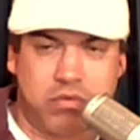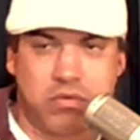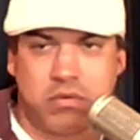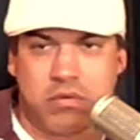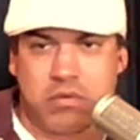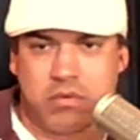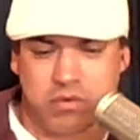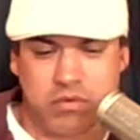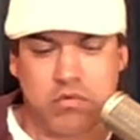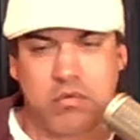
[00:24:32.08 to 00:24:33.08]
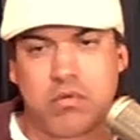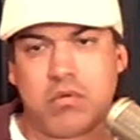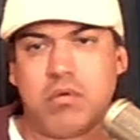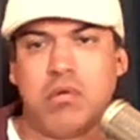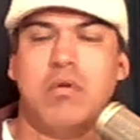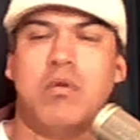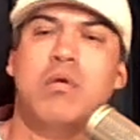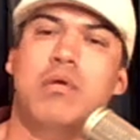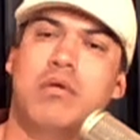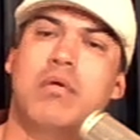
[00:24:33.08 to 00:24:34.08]

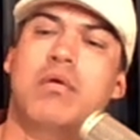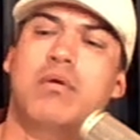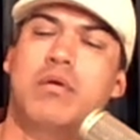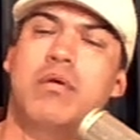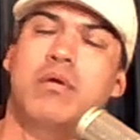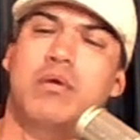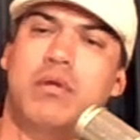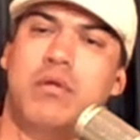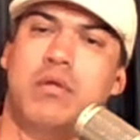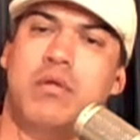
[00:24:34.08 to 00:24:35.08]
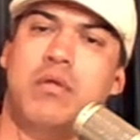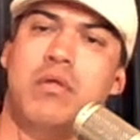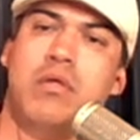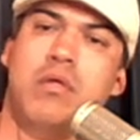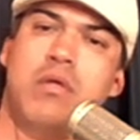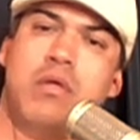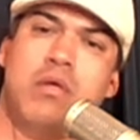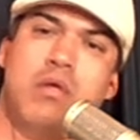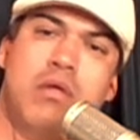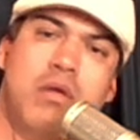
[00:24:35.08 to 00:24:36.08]

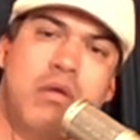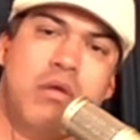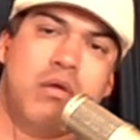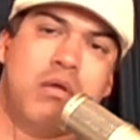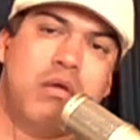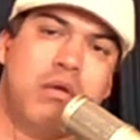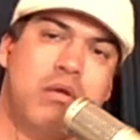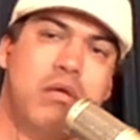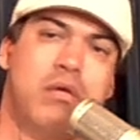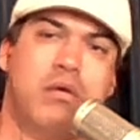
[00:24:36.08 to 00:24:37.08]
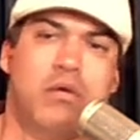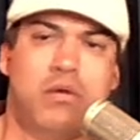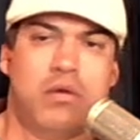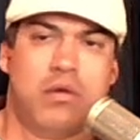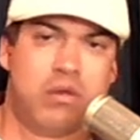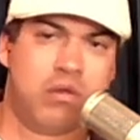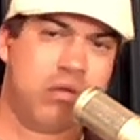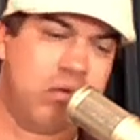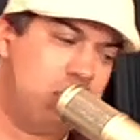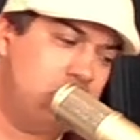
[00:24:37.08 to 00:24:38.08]

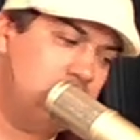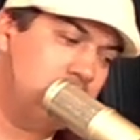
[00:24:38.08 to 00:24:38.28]
[no speech]